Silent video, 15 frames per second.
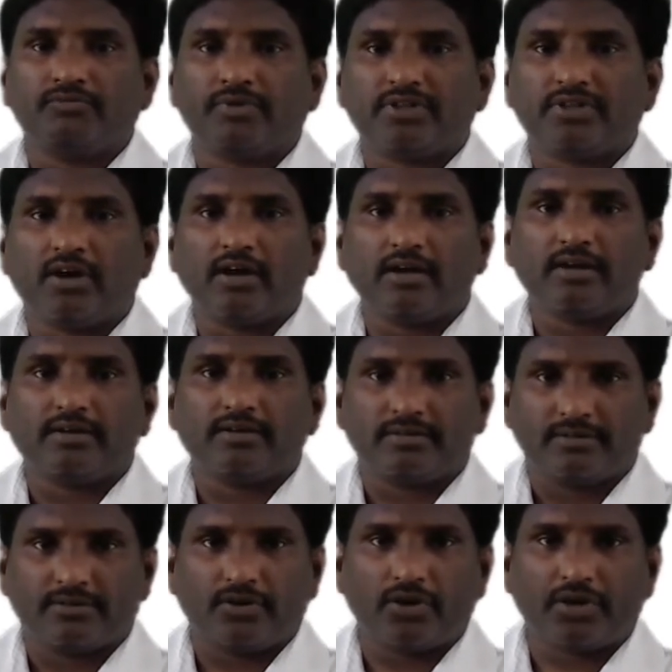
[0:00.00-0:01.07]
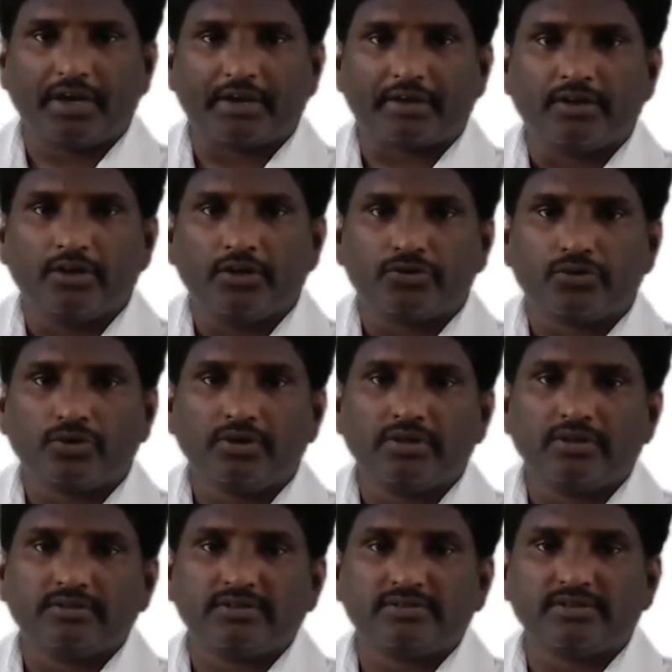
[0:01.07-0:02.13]
for the okay.
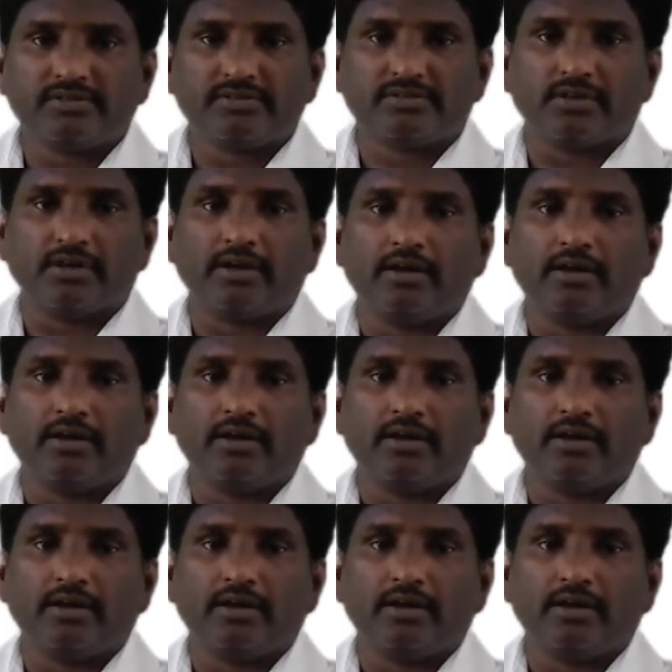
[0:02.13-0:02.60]
So this is